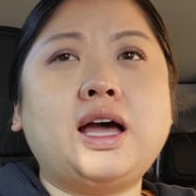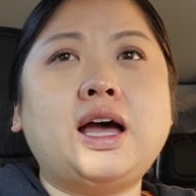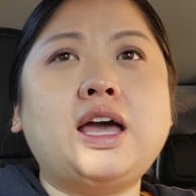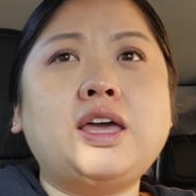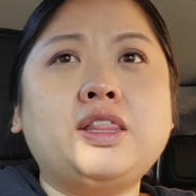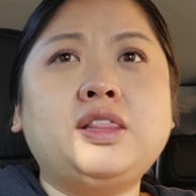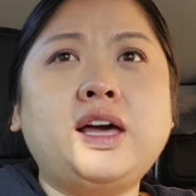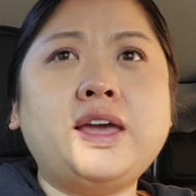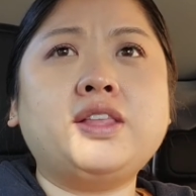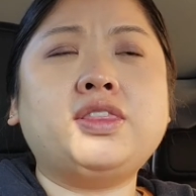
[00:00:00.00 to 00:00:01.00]
I
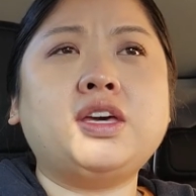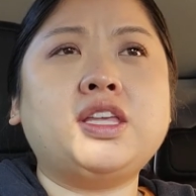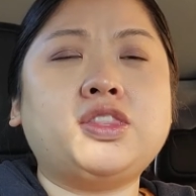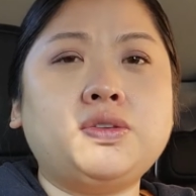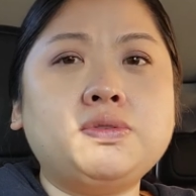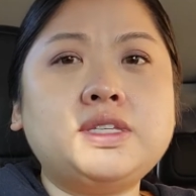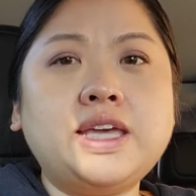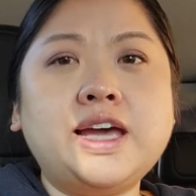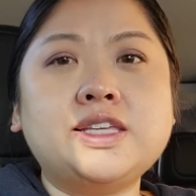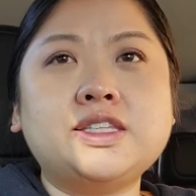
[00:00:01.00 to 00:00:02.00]
like the
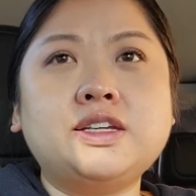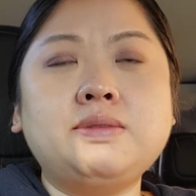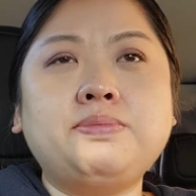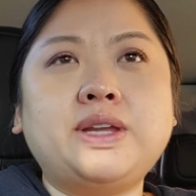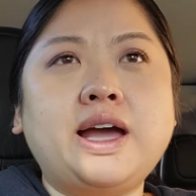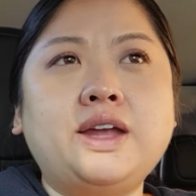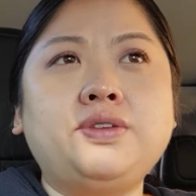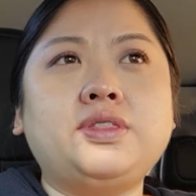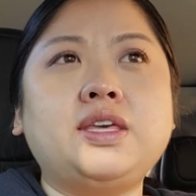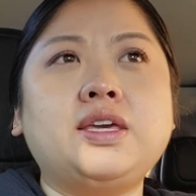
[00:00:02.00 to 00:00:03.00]
enthusiasm, but I
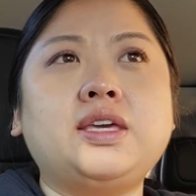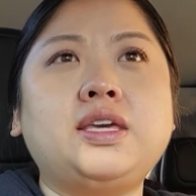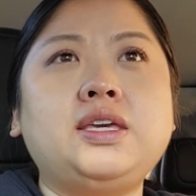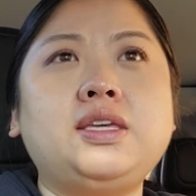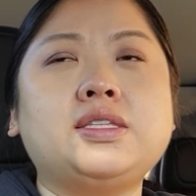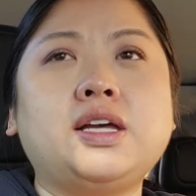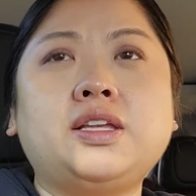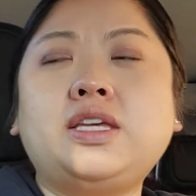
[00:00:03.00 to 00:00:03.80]
don't think he's uh,